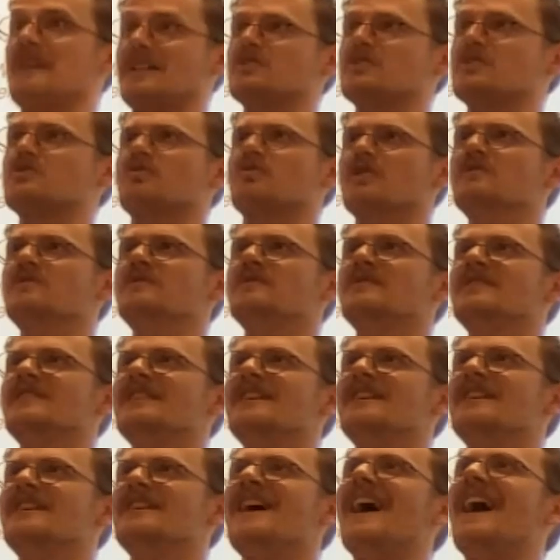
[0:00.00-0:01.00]
that that's true.
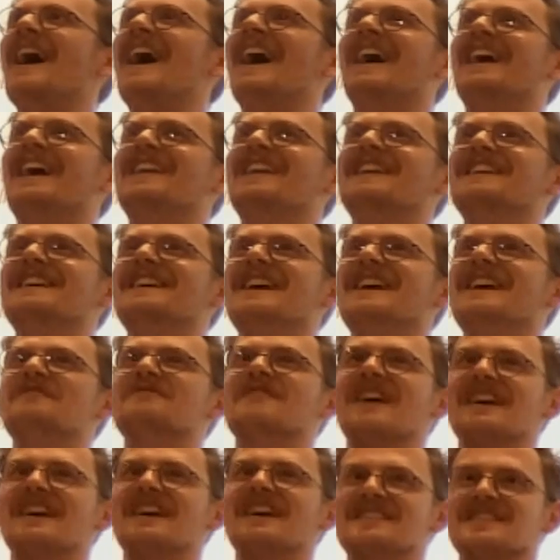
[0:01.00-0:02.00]
And
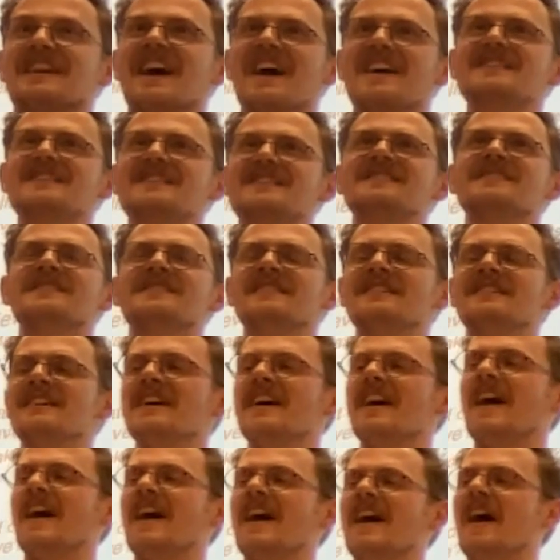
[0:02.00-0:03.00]
if that's the case,
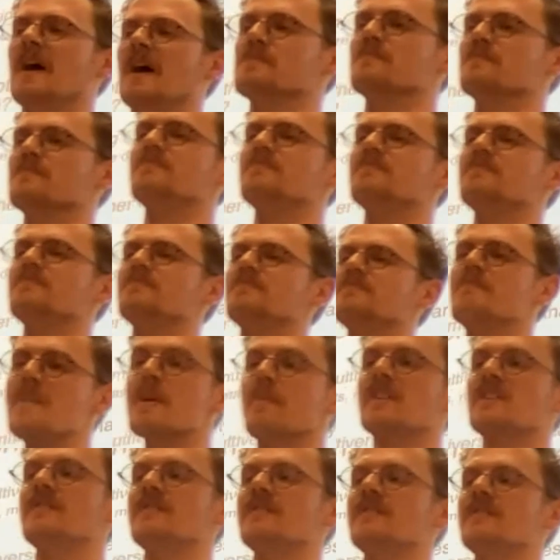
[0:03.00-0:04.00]

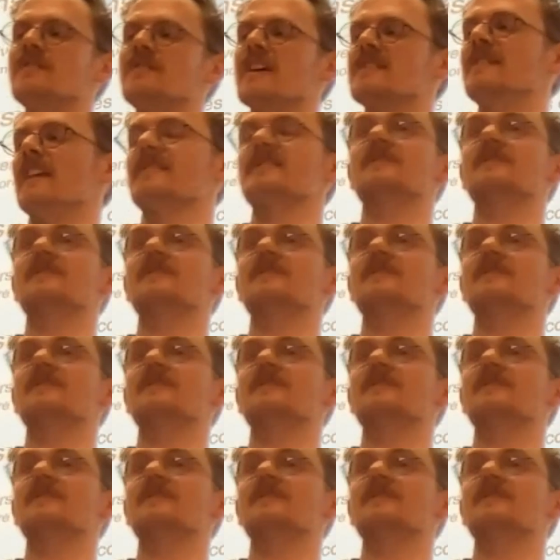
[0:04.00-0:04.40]
maybe a multiverse